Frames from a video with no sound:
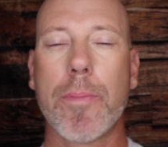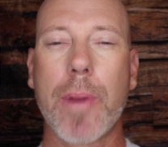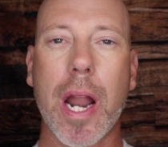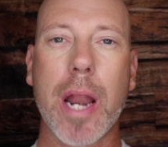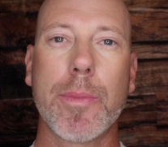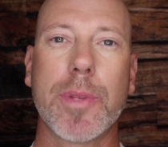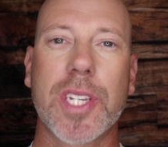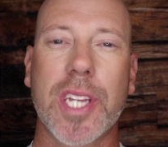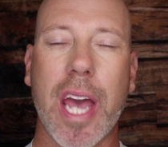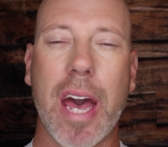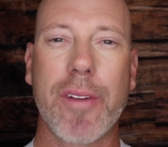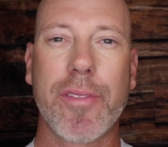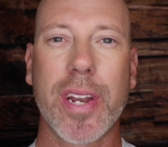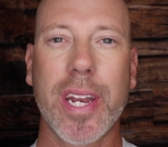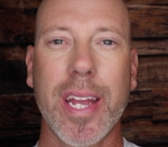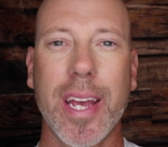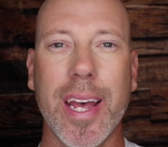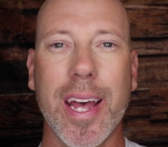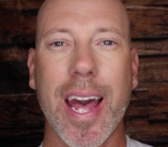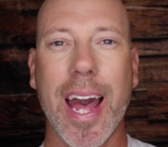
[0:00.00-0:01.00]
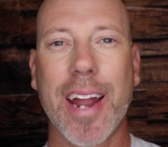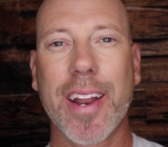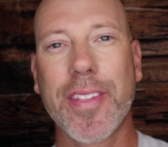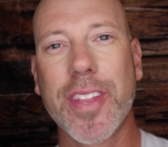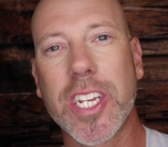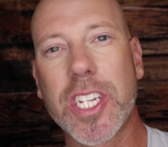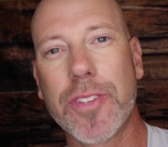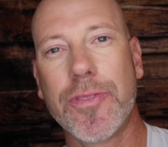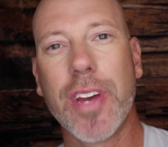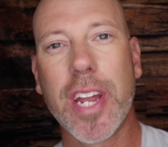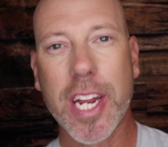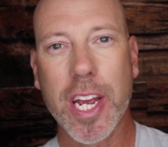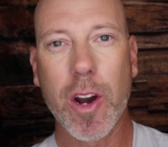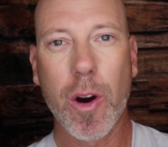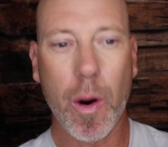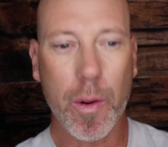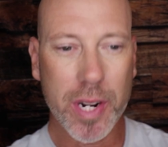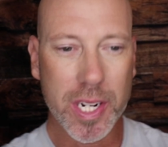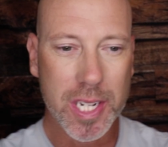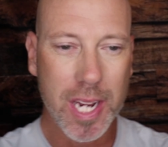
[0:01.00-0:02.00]
My name is Kevin, and in this
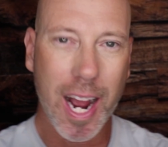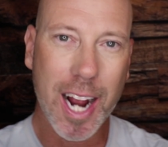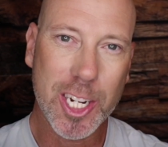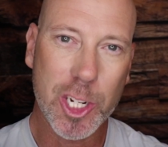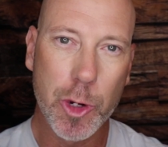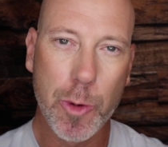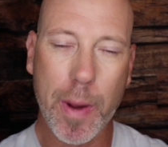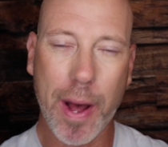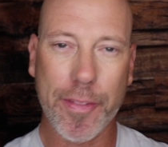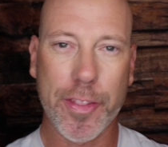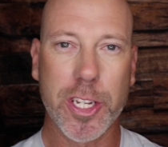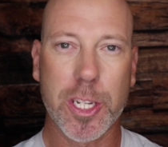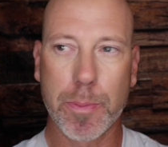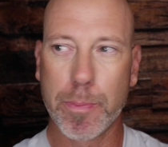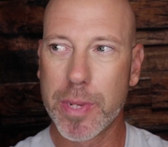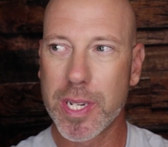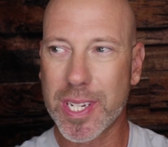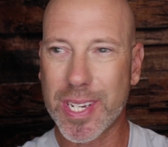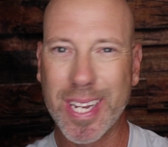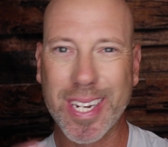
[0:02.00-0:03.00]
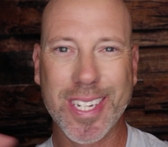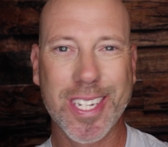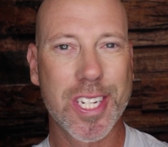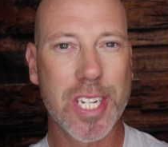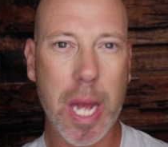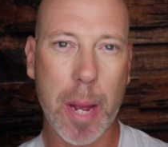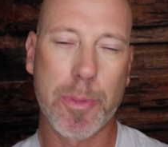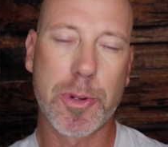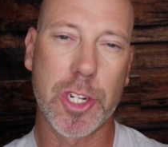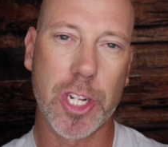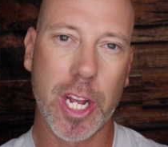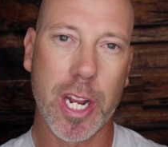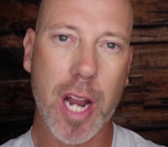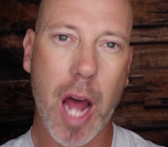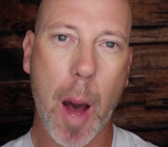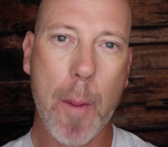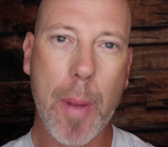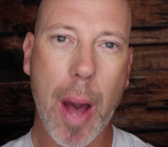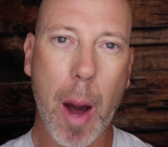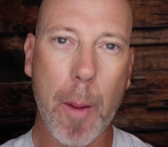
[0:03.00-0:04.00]
video, I wanna to talk to you about this
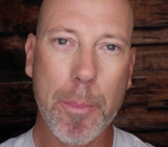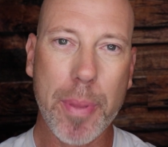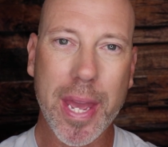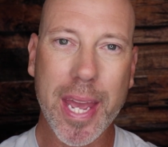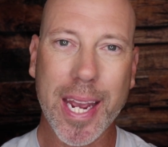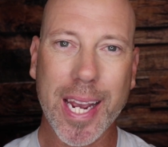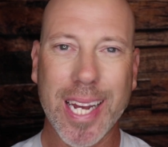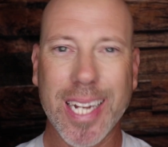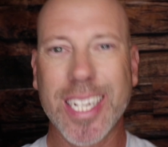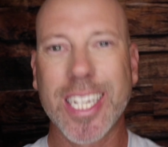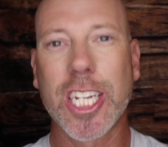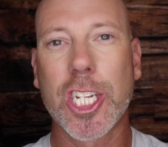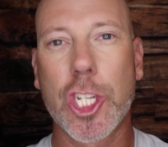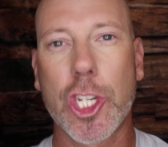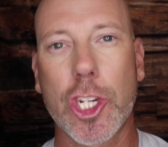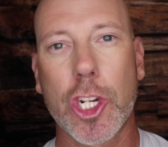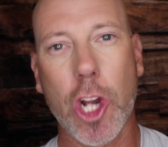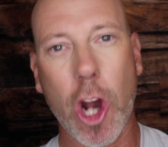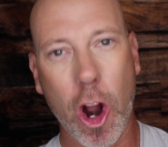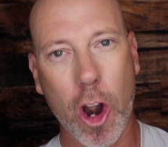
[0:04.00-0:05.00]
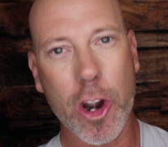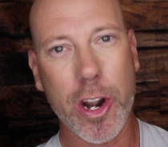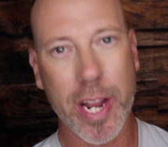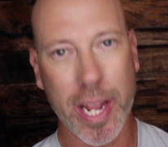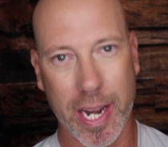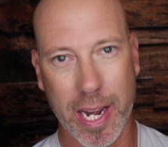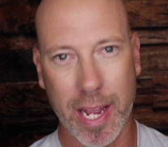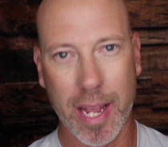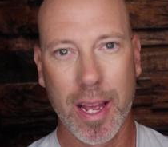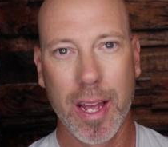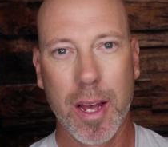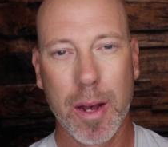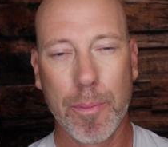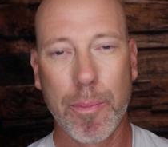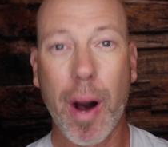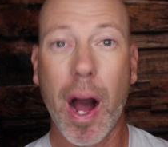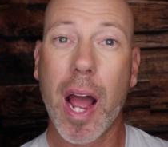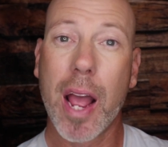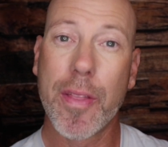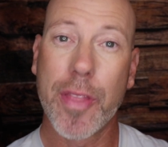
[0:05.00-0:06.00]
misconception about being discarded
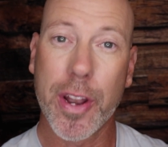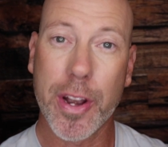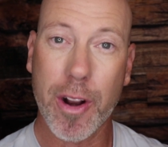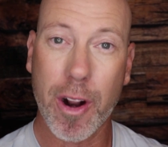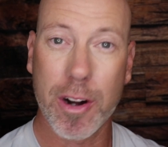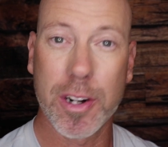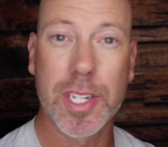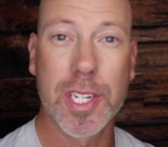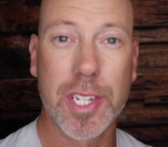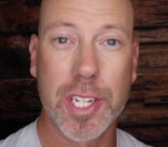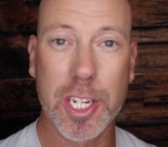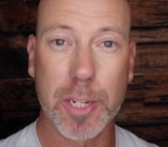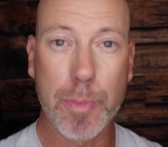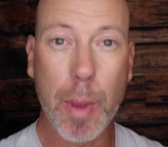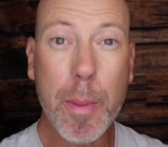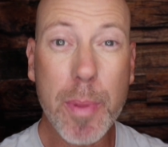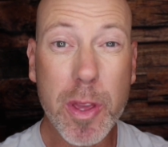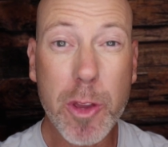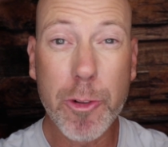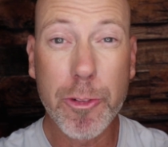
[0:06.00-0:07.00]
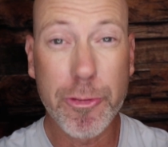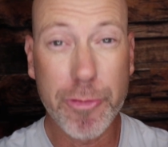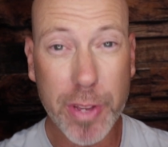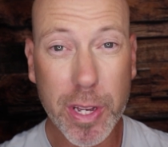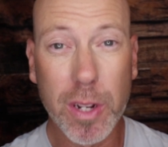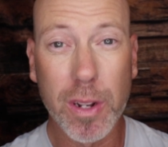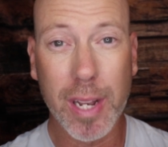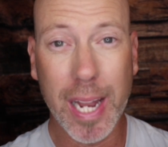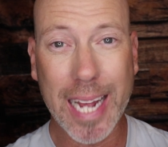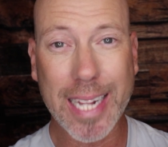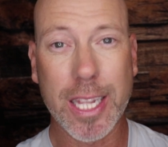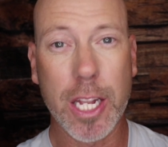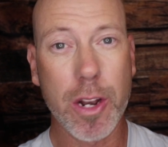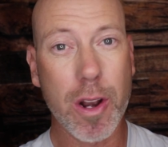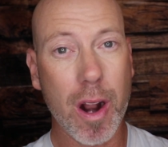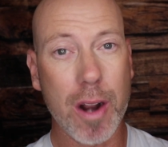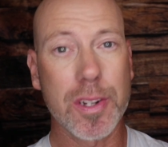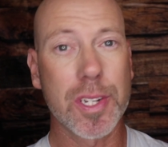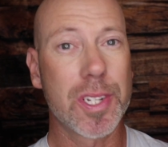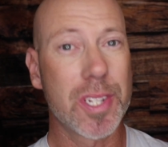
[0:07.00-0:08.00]
by the narcissist. Maybe you feel like the
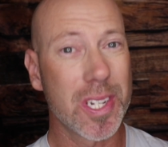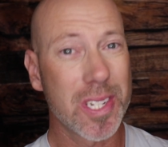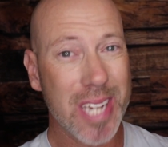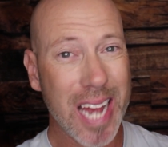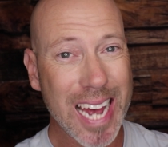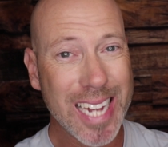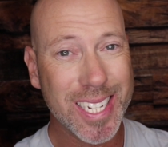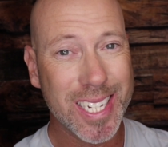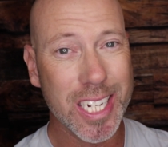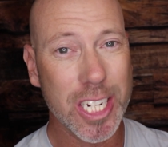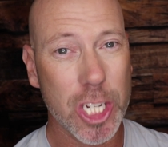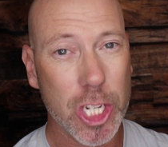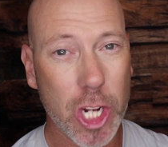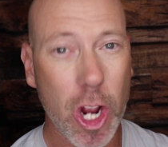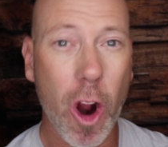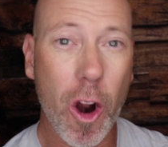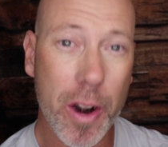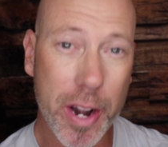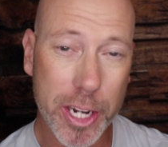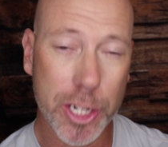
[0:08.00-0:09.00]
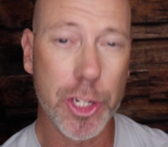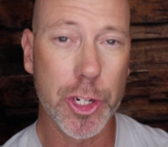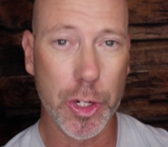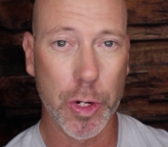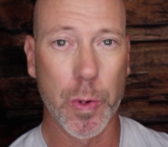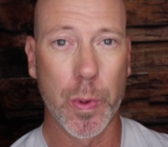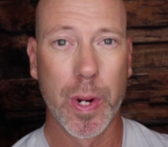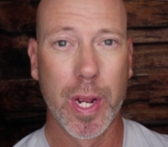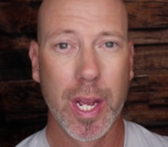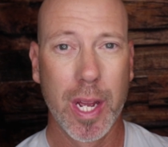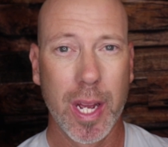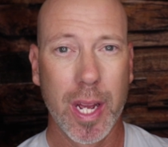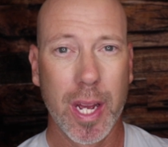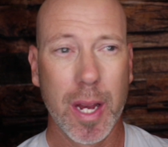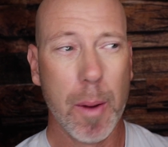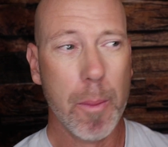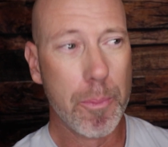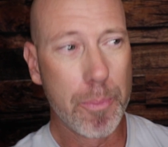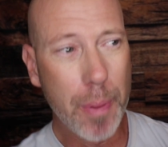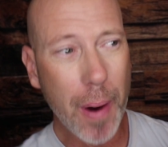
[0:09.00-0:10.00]
narcissist has discarded you,
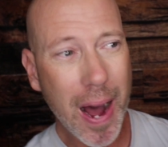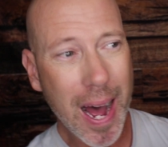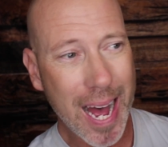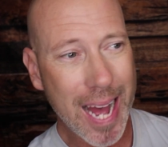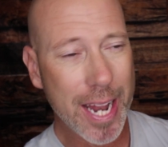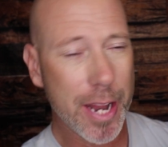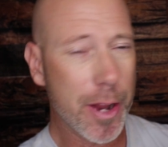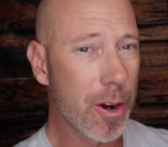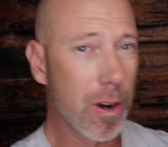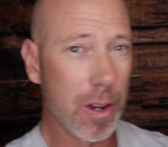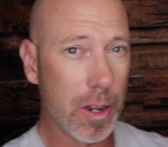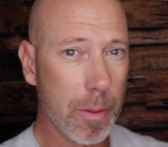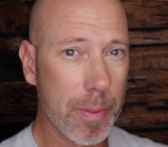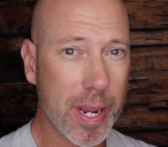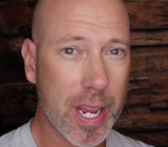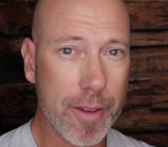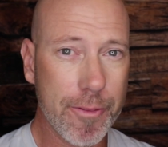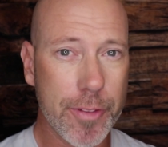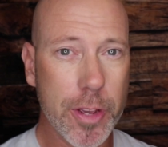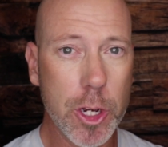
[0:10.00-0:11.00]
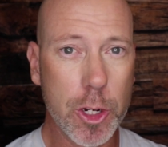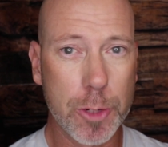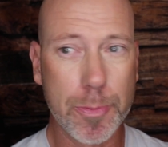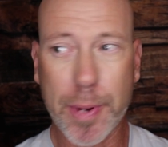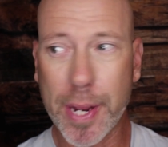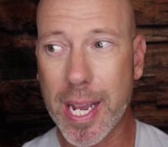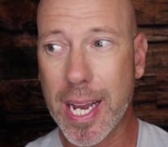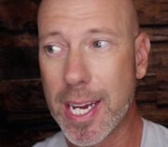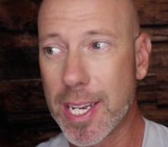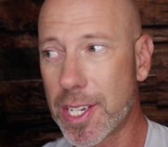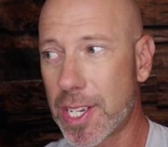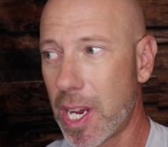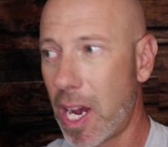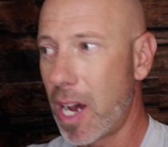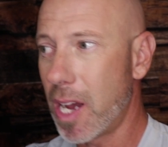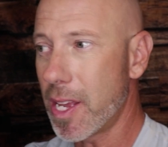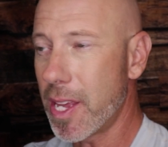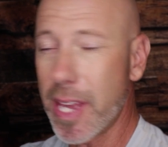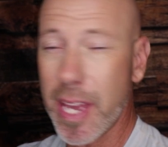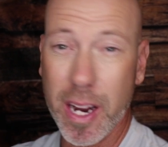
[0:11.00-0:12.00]
but you're a little bit confused because
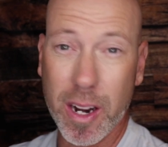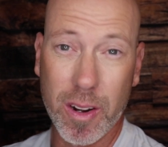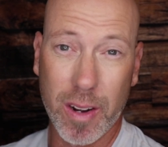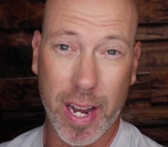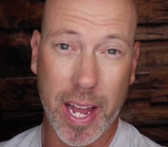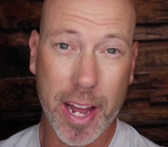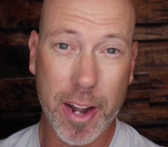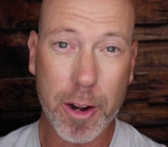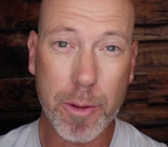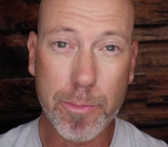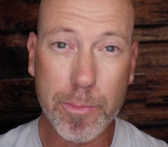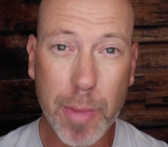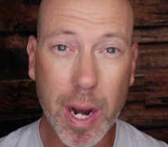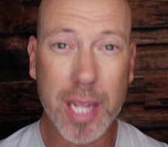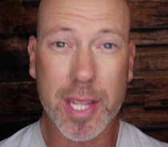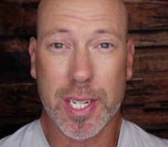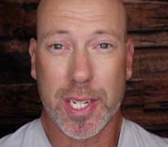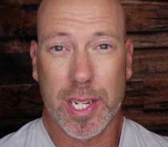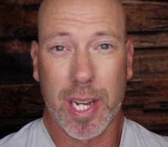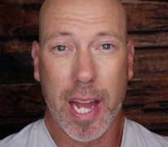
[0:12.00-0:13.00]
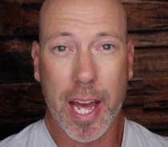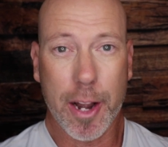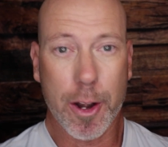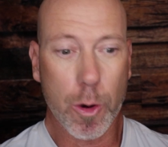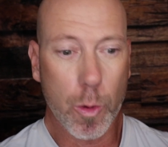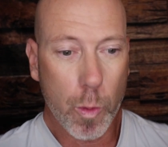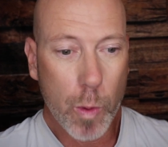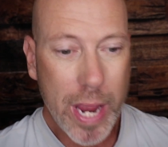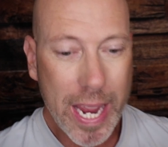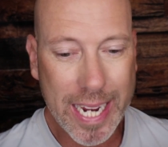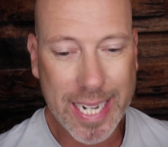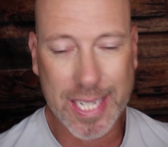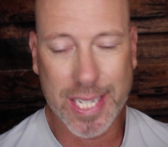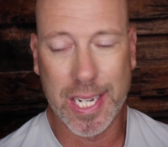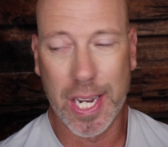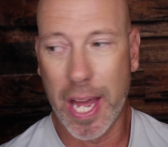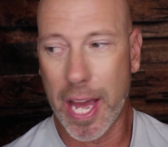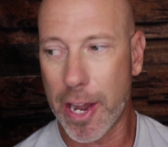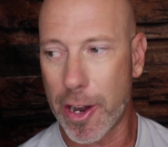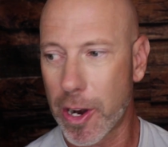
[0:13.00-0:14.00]
a year later, months later,
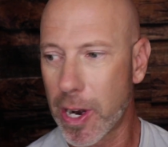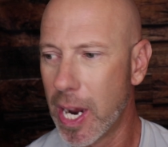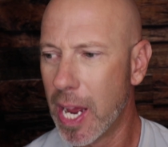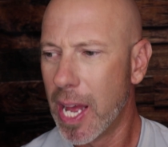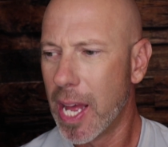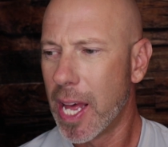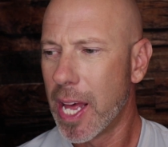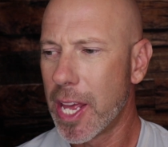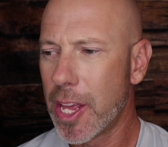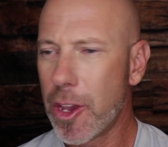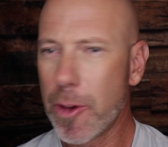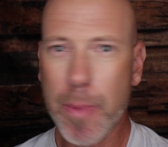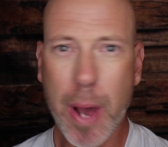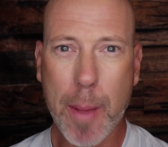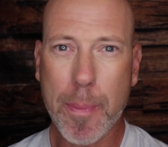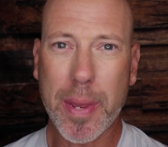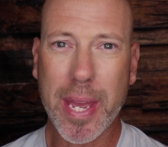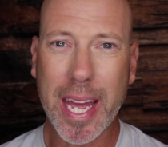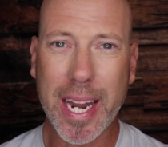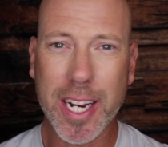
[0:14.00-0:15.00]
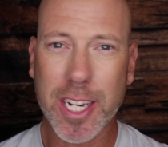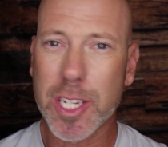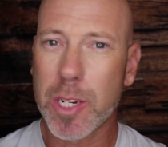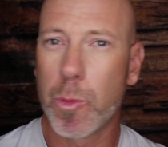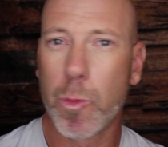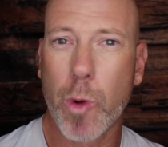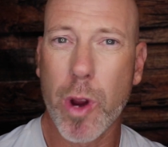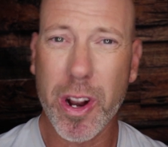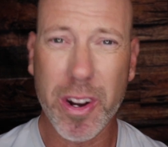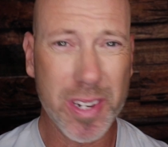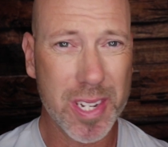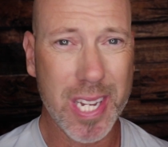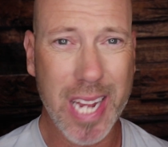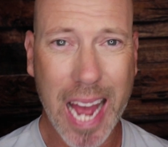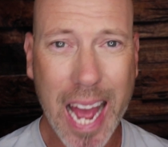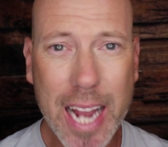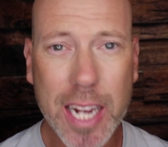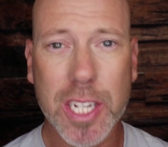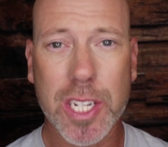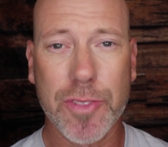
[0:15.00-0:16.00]
weeks later, you might be getting some weird
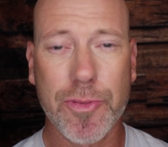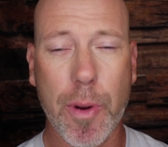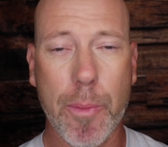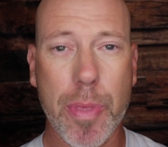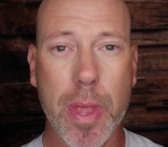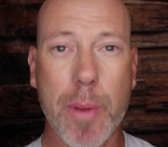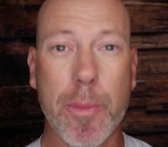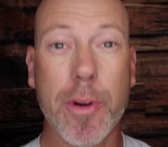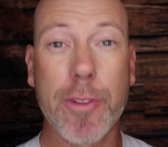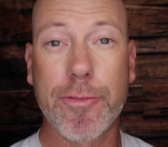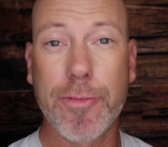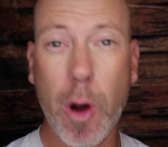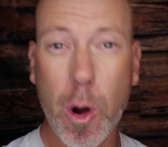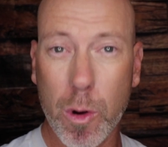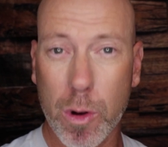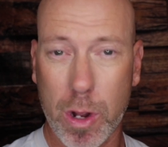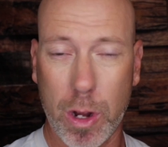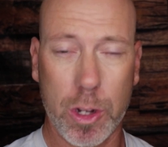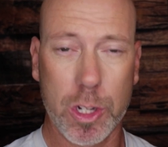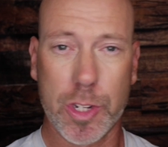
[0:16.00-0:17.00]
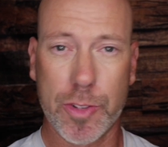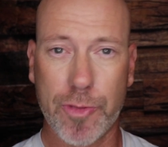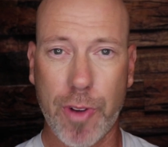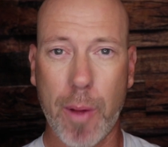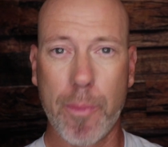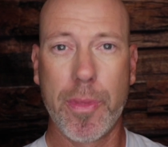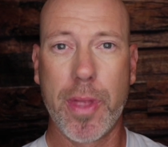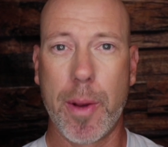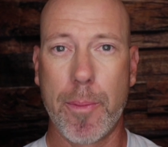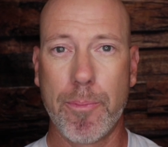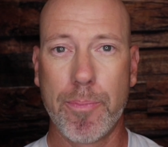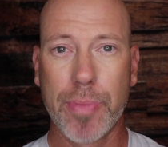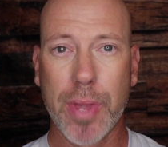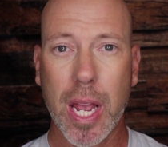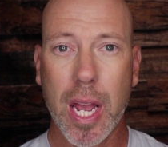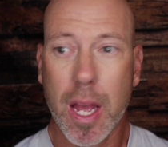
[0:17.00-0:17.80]
texts from them or phone calls from them.